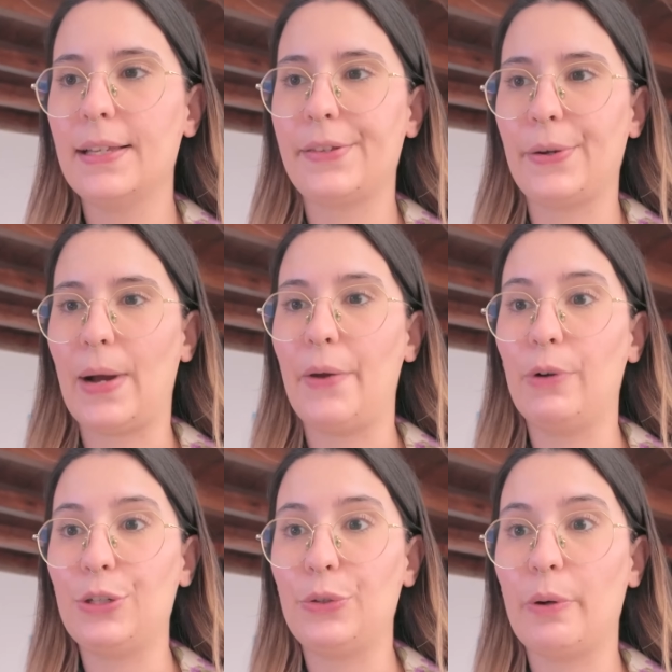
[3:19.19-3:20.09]
So I
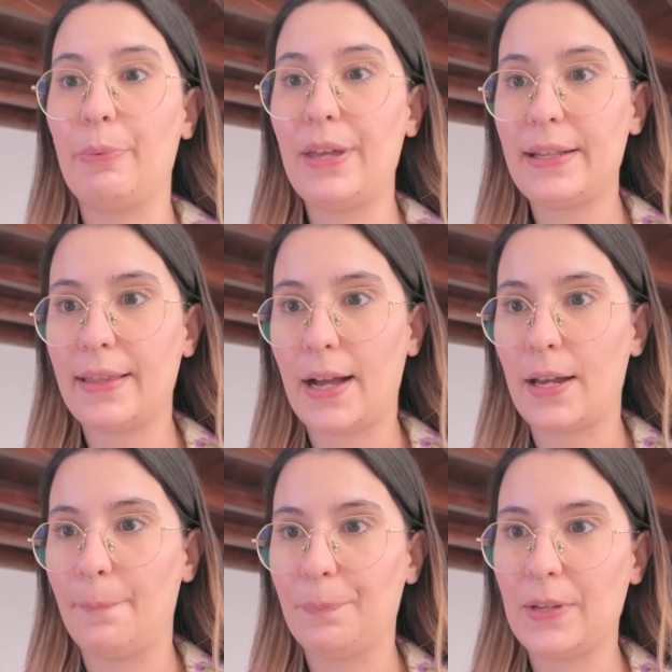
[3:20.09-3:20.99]
want to update
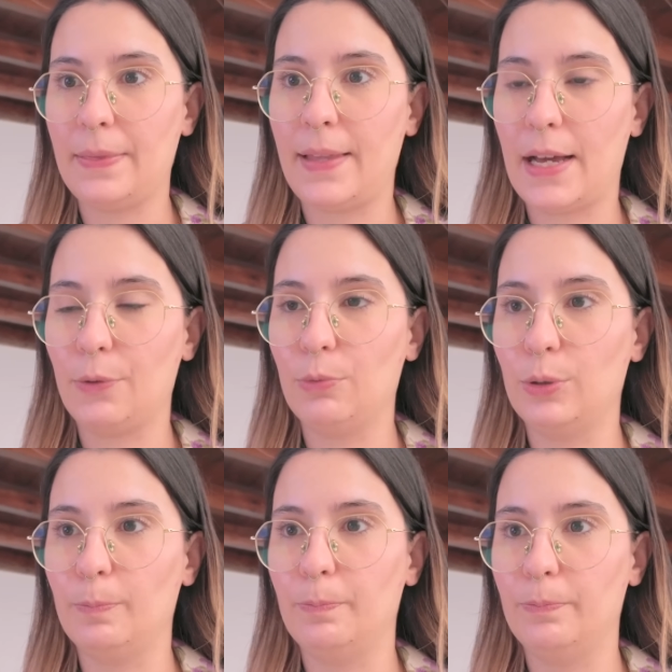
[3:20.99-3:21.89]
that, and that
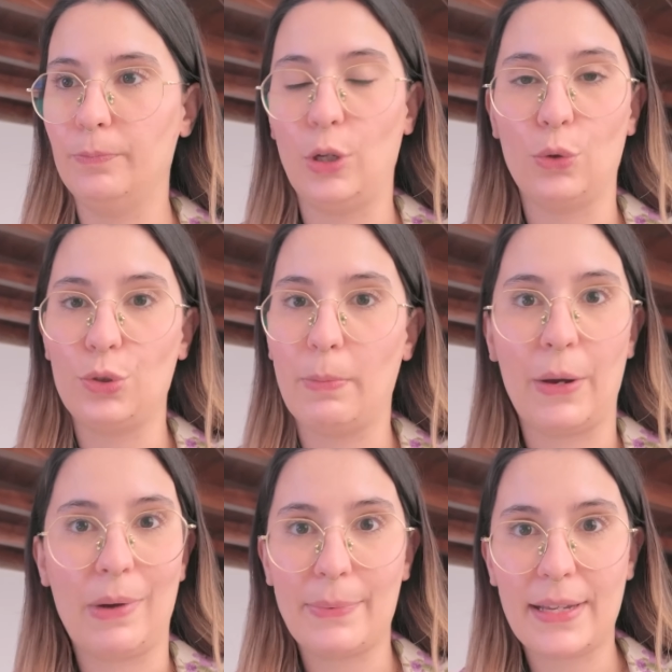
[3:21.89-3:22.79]
will go to
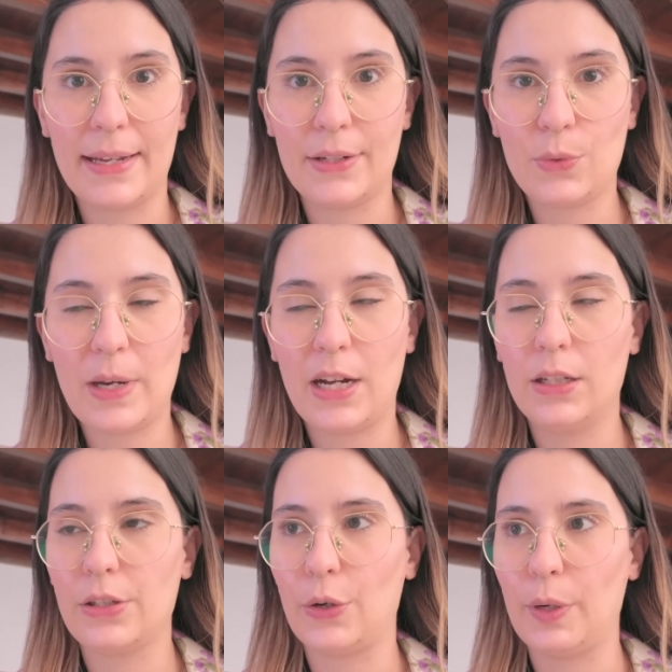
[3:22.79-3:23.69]
my website as
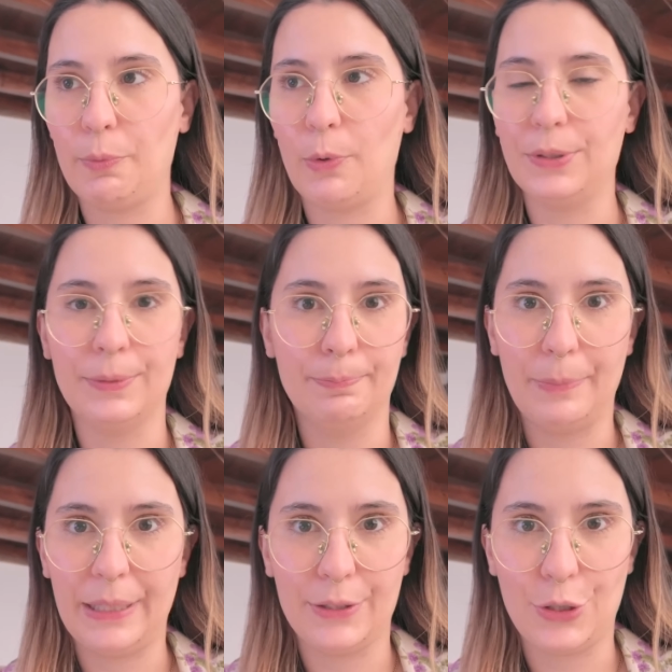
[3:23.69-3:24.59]
well, so it will
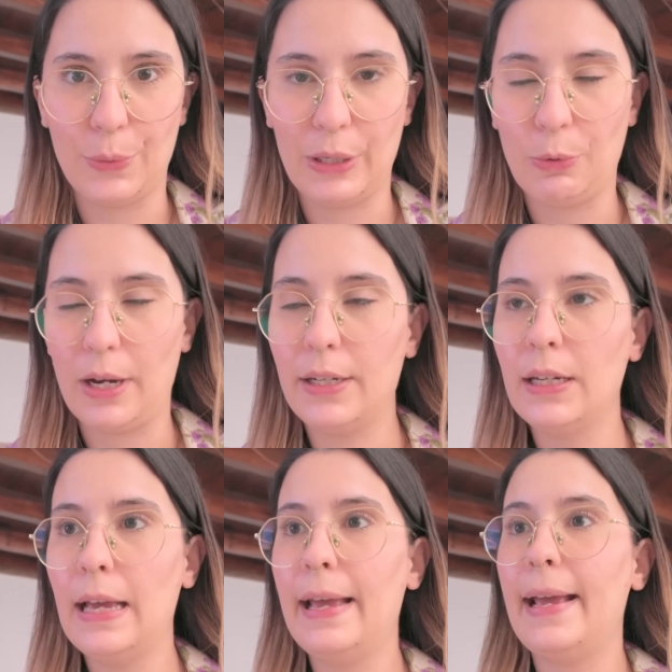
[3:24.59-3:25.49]
be a 2-in-1.